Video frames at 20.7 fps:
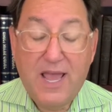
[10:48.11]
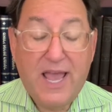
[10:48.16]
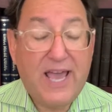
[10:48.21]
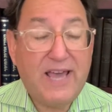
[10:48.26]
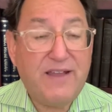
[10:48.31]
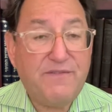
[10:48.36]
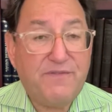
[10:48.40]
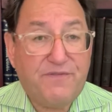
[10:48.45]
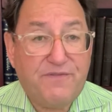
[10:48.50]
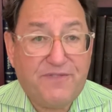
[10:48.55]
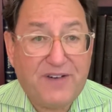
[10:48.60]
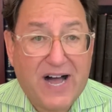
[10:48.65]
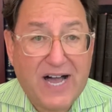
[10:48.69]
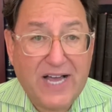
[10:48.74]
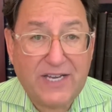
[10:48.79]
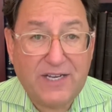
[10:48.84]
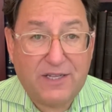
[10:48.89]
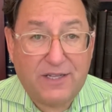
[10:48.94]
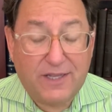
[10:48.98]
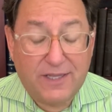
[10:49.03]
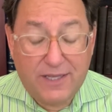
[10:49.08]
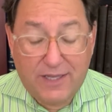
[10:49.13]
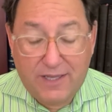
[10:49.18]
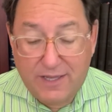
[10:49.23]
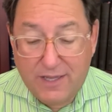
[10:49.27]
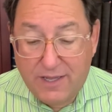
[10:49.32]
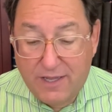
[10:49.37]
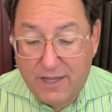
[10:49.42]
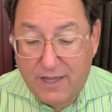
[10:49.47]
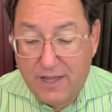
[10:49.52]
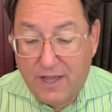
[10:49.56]
And finally,
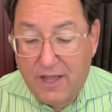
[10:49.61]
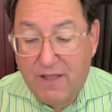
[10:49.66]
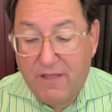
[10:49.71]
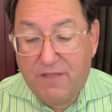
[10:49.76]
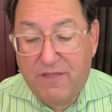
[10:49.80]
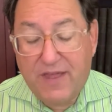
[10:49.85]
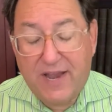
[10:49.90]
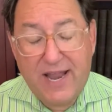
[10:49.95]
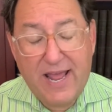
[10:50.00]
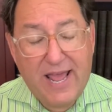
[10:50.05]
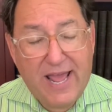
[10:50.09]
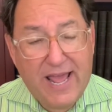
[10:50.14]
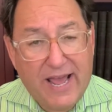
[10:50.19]
that